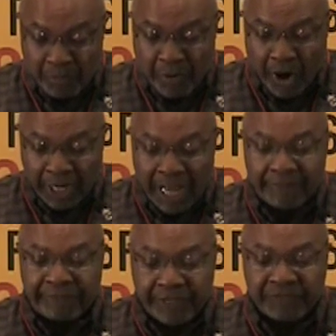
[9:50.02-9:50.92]
will mark
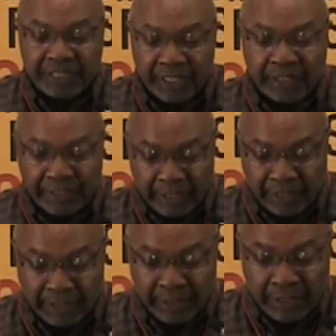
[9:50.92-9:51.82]
our 15th
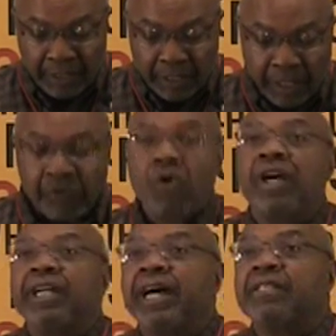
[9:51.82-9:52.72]
year of
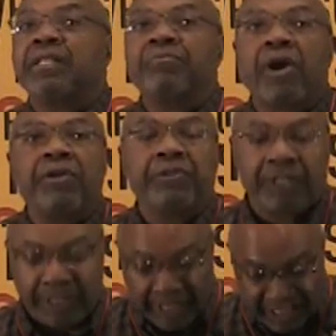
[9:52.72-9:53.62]
organizing Martin
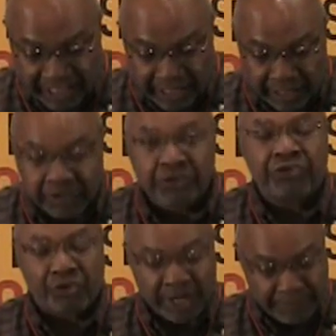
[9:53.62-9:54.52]
Luther King Day in
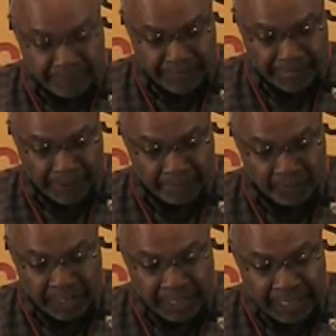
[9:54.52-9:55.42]
Detroit.
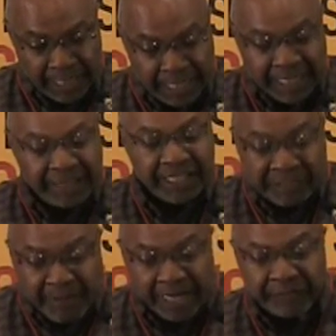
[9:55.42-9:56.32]

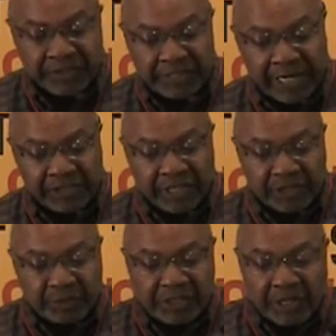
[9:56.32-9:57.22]
This manifestation
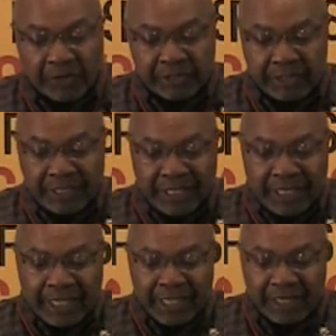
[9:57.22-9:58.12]
has resulted
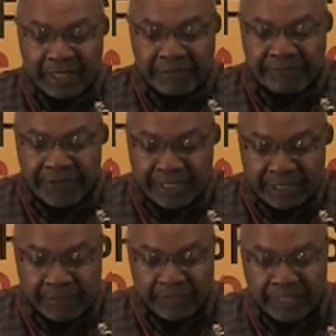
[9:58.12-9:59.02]
in an
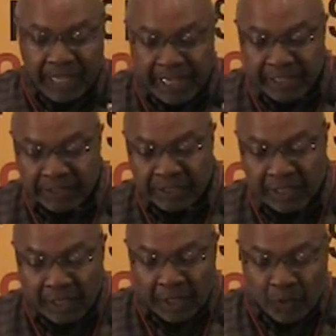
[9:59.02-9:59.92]
effective alliance
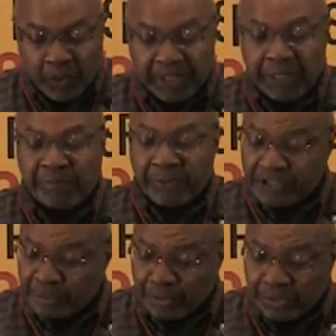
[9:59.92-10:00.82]
with the
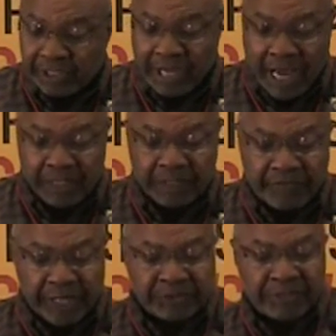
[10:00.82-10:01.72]
principled and honest
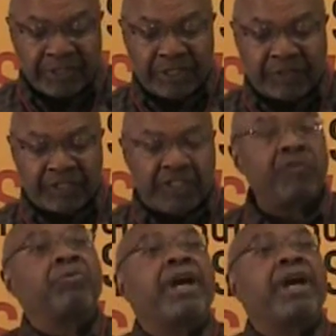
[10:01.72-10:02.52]
veterans of the civil